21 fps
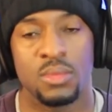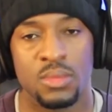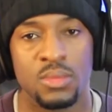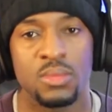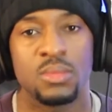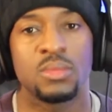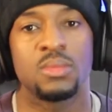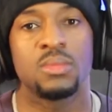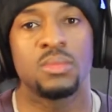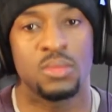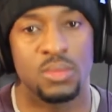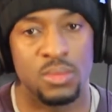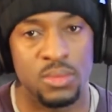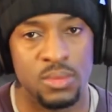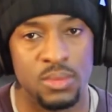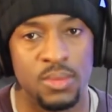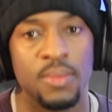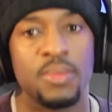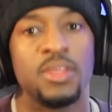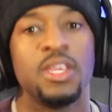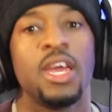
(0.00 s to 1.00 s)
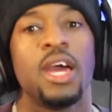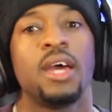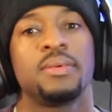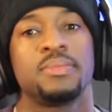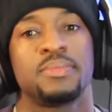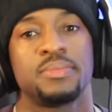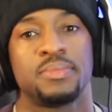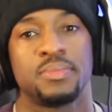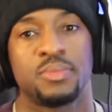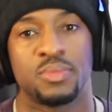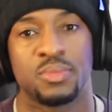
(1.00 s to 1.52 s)
Just beating level
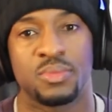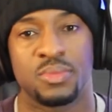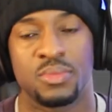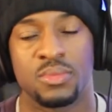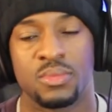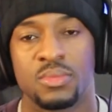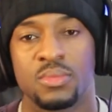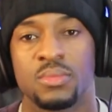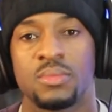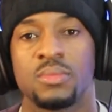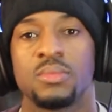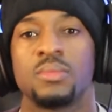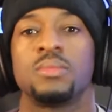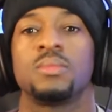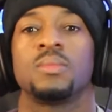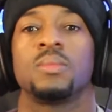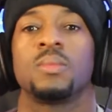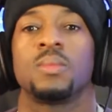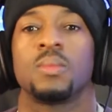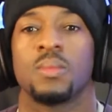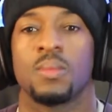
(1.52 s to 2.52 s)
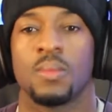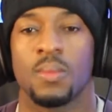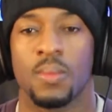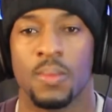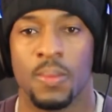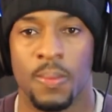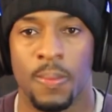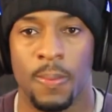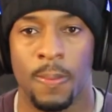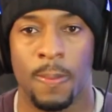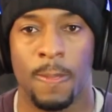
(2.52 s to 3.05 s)
1, level 2, my buddy's going to help
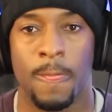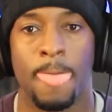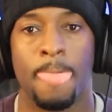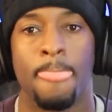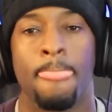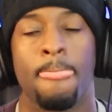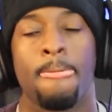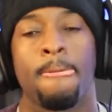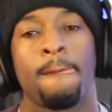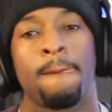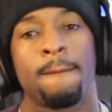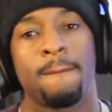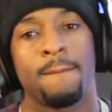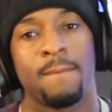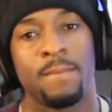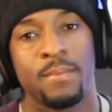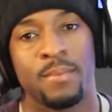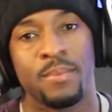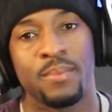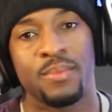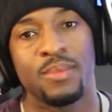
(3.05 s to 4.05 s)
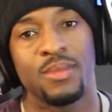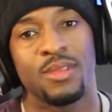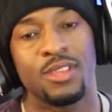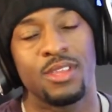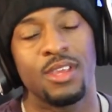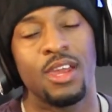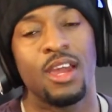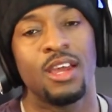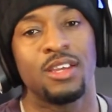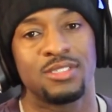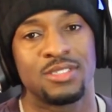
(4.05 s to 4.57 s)
me. That just doesn't do it this
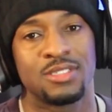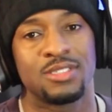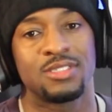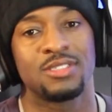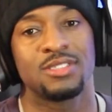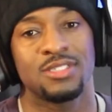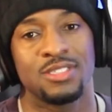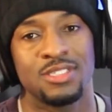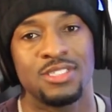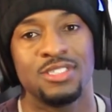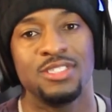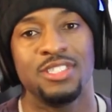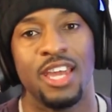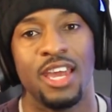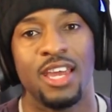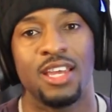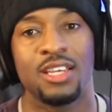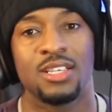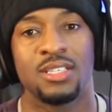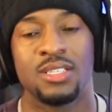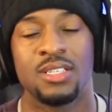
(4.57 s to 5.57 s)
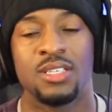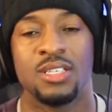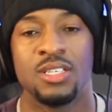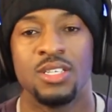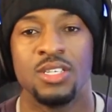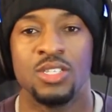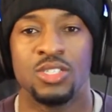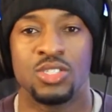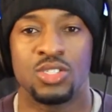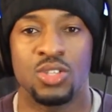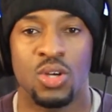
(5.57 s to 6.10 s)
generation. This generation is
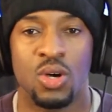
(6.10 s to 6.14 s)
different.